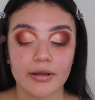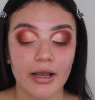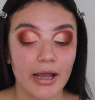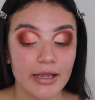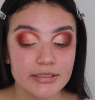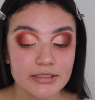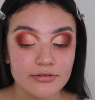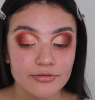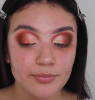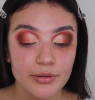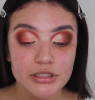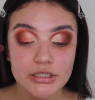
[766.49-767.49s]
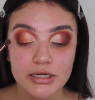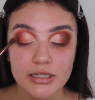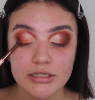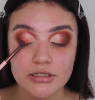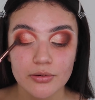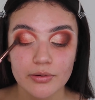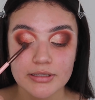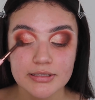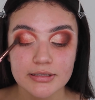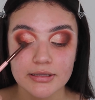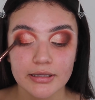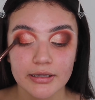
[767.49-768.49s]
kind of pushing it towards
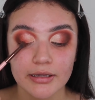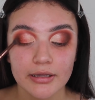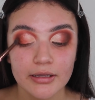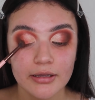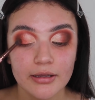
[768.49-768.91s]
the